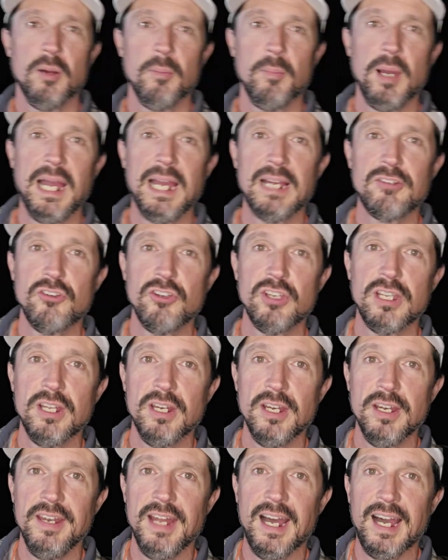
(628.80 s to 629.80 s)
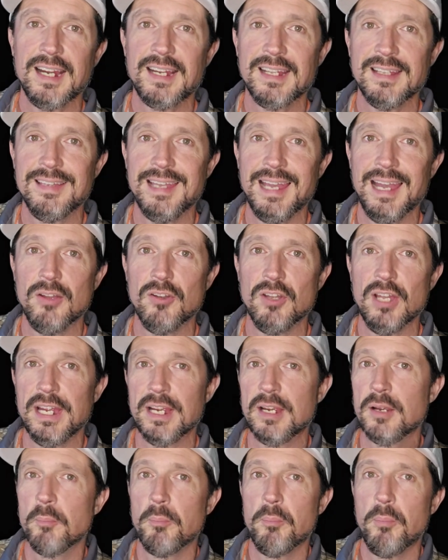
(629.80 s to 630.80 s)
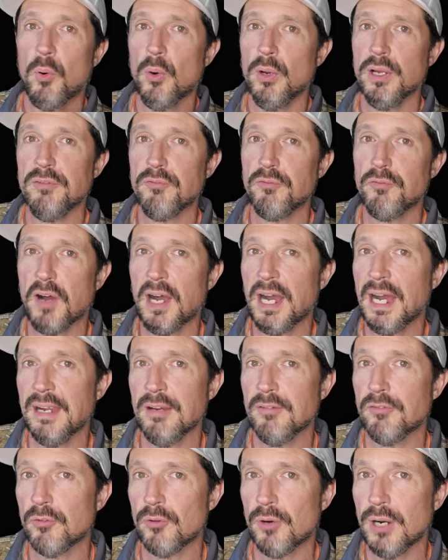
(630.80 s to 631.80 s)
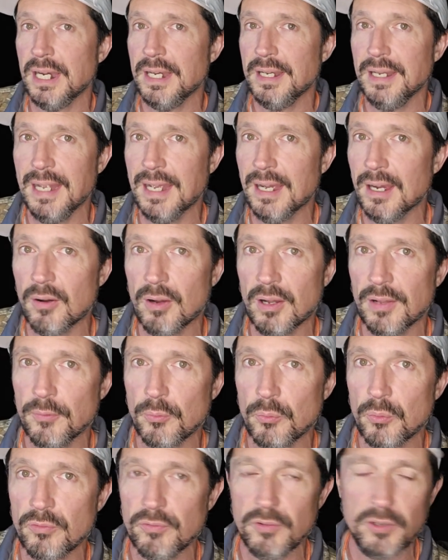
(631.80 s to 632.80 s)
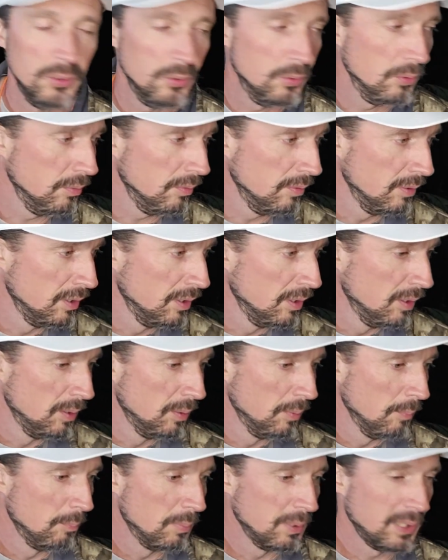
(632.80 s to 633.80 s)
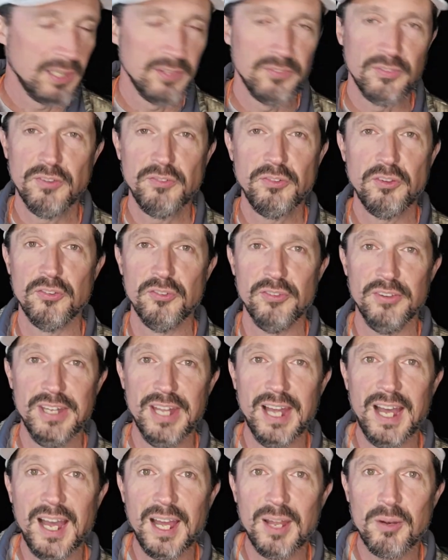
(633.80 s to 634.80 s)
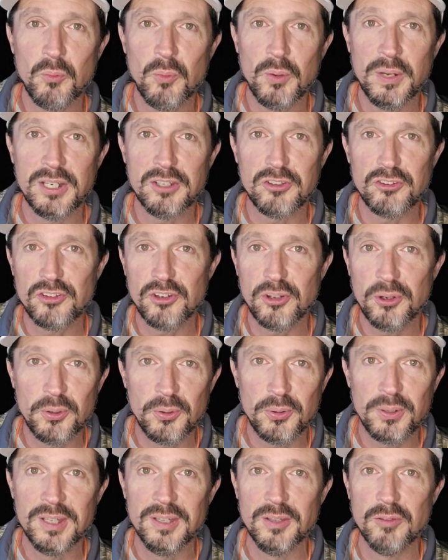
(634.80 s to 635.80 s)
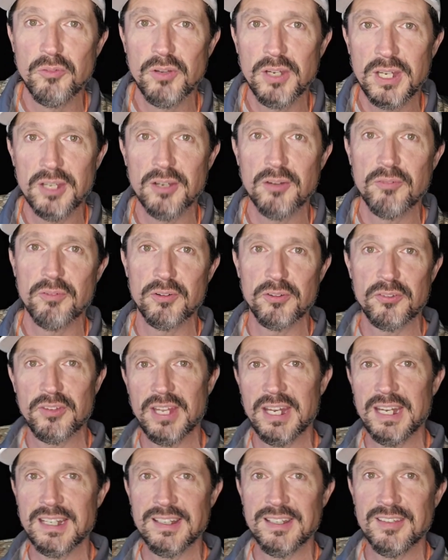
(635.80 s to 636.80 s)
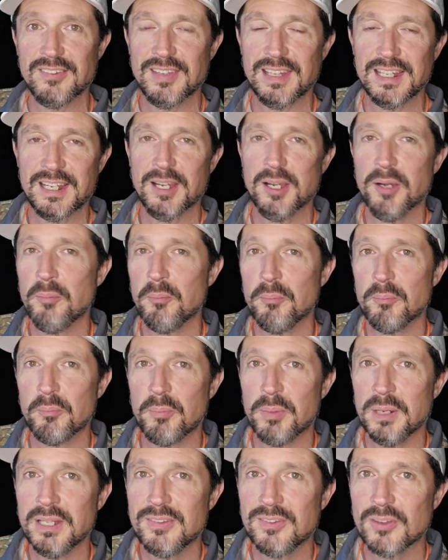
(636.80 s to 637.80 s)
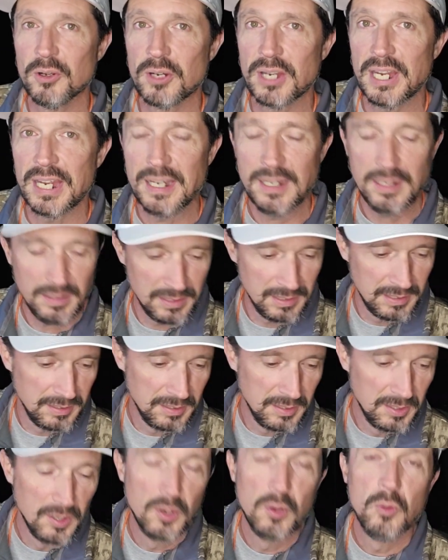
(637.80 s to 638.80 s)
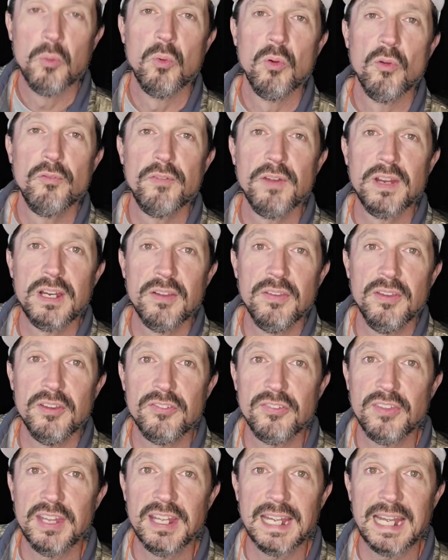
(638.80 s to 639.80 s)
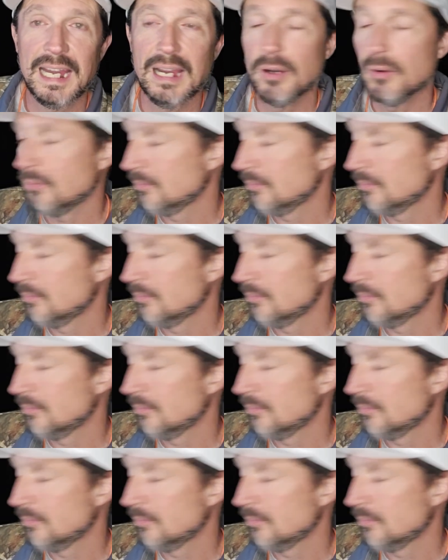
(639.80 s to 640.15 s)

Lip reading: I'm actually gonna knock it down like 0.5 right now on the review, because this is not what it showed in the video for setting this thing up, but it's okay. We'll figure this thing out.